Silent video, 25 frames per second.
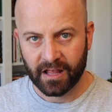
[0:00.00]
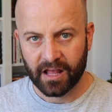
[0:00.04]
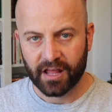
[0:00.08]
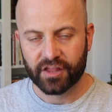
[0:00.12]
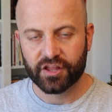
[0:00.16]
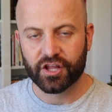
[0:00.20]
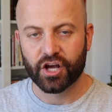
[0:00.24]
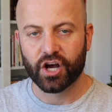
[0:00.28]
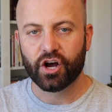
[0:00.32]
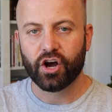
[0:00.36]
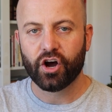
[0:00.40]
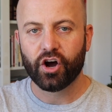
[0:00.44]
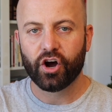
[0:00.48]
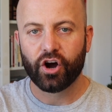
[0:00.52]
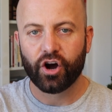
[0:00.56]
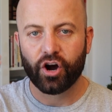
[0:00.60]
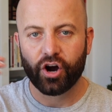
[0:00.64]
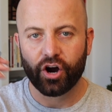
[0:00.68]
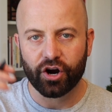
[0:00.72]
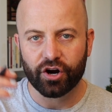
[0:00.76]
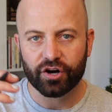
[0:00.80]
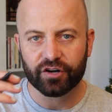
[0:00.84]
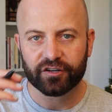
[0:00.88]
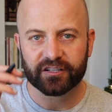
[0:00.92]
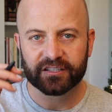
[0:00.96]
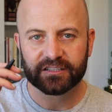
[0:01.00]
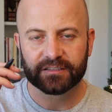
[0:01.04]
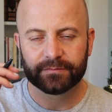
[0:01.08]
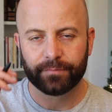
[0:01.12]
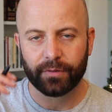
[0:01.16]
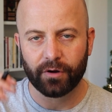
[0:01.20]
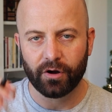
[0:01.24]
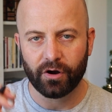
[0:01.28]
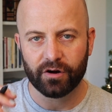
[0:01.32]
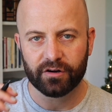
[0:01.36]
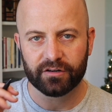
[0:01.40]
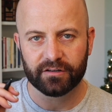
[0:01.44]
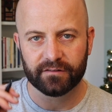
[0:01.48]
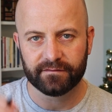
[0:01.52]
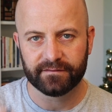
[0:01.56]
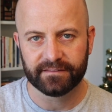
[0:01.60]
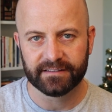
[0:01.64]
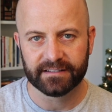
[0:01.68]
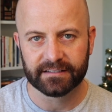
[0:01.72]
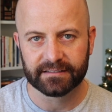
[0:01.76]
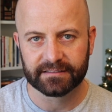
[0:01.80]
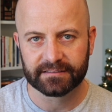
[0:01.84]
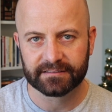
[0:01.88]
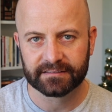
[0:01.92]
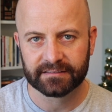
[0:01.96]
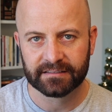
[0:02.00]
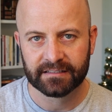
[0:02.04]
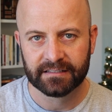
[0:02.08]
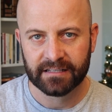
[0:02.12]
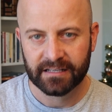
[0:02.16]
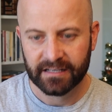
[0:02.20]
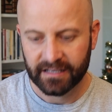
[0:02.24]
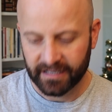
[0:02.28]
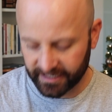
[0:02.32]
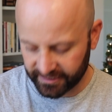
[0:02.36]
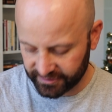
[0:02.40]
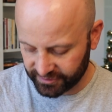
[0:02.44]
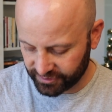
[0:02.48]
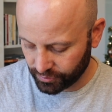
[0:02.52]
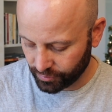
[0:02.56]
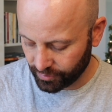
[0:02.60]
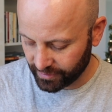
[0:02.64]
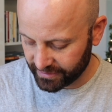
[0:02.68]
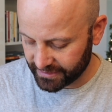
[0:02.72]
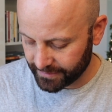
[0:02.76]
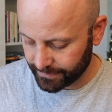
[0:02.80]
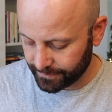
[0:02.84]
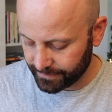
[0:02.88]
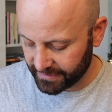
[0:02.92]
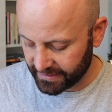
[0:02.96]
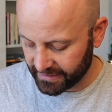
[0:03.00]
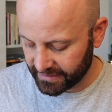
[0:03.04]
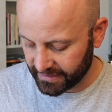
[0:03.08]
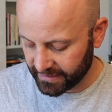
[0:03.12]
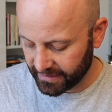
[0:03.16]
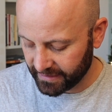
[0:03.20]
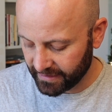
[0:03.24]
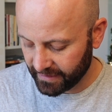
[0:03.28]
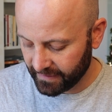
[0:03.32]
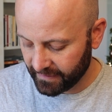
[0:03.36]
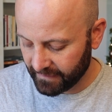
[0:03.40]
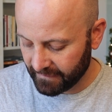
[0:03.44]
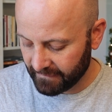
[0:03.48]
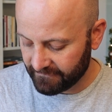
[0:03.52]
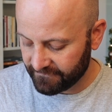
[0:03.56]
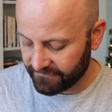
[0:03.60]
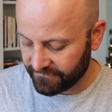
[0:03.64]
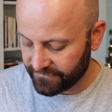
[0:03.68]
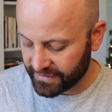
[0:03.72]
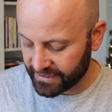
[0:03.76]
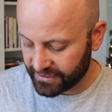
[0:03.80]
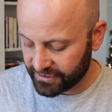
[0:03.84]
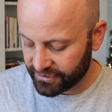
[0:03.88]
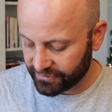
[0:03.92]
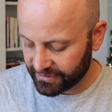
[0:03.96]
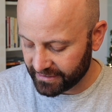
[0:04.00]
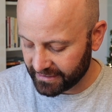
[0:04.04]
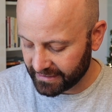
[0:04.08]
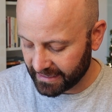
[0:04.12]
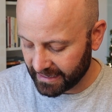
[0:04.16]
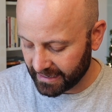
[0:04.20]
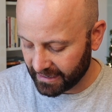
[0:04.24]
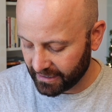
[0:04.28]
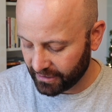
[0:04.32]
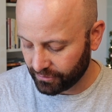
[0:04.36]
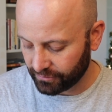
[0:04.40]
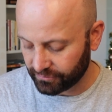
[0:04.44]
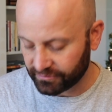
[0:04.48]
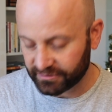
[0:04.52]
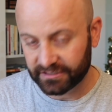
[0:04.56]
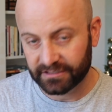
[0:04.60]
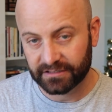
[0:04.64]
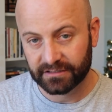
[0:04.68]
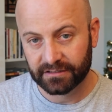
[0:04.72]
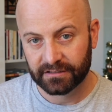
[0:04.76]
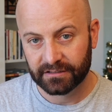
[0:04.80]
The hardest part of this is going to be figuring out